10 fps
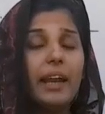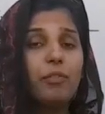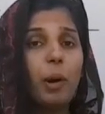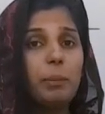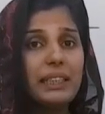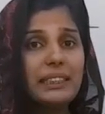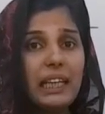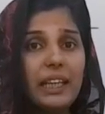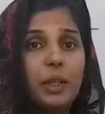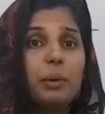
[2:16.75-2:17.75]
and from this
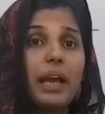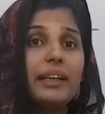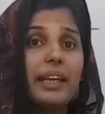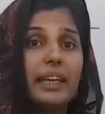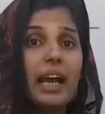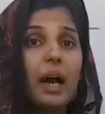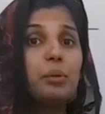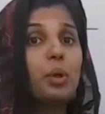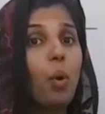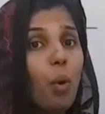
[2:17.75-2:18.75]
link you can take
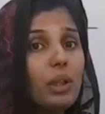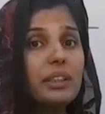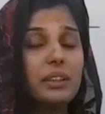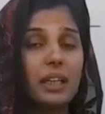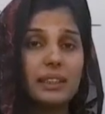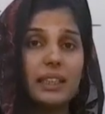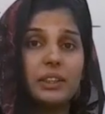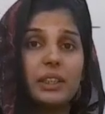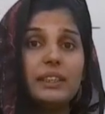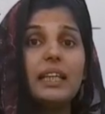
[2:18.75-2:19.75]
out all the
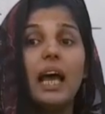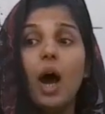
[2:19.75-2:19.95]
translations